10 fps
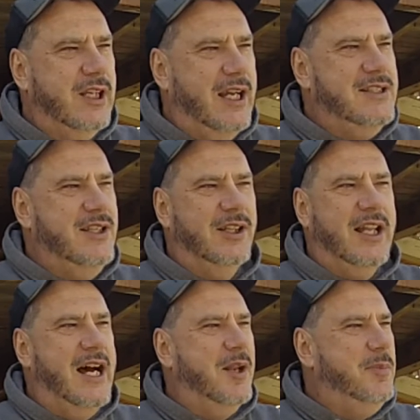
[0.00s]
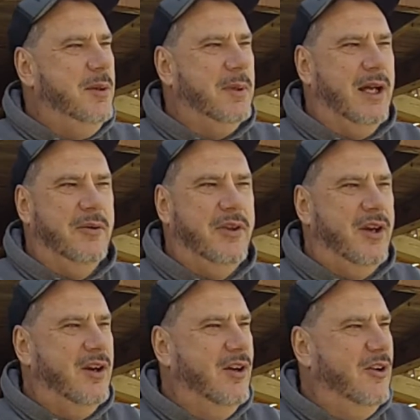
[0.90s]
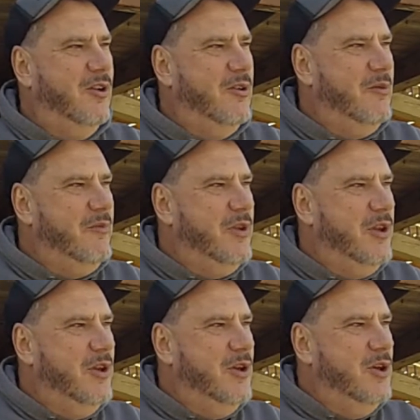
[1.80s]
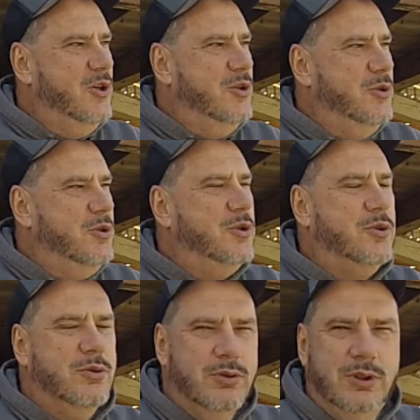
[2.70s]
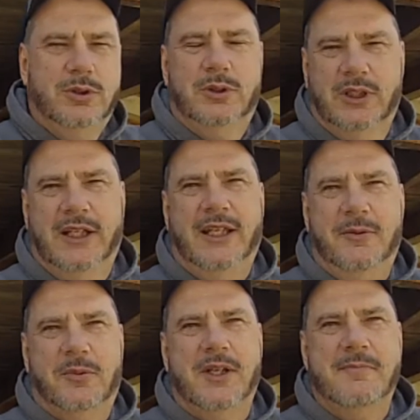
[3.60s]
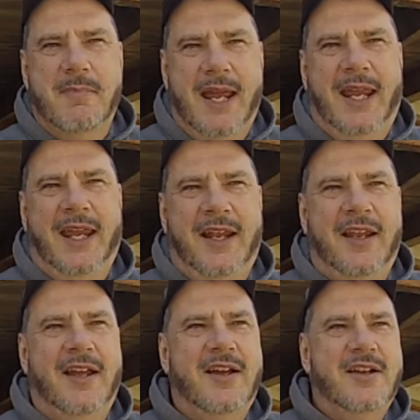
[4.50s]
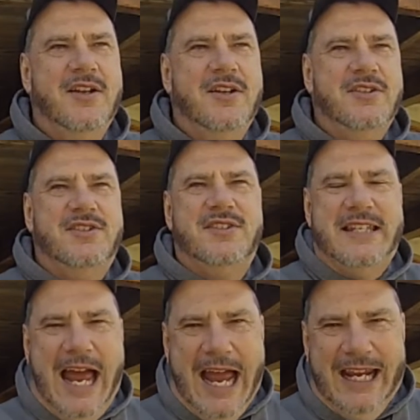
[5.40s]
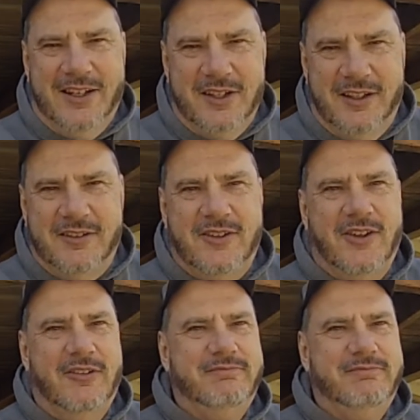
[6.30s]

I see a lot of people out there who truly remain stagnant.